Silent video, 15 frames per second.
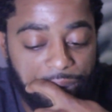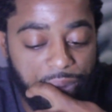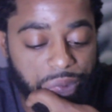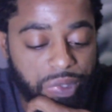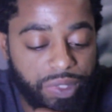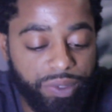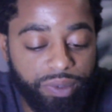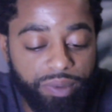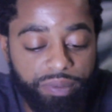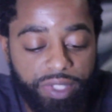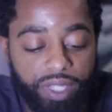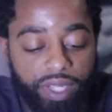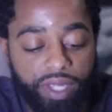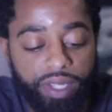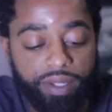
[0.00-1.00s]
You see what I'm
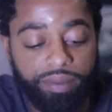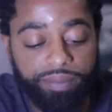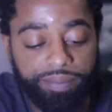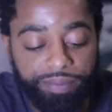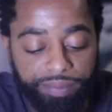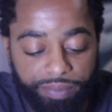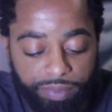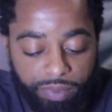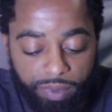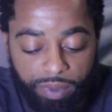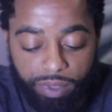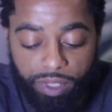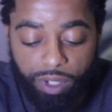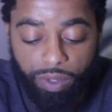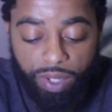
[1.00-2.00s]
saying?
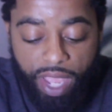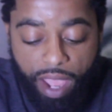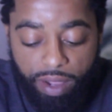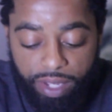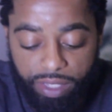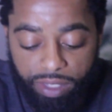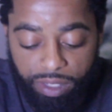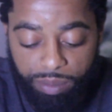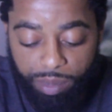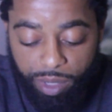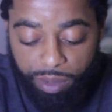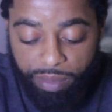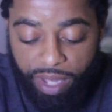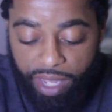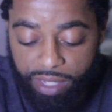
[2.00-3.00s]
So y'all get this
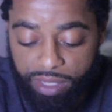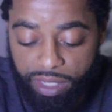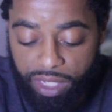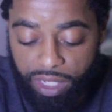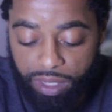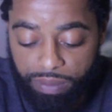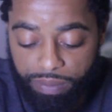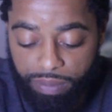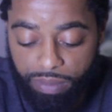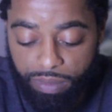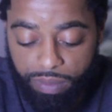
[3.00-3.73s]
book, man. It's deep.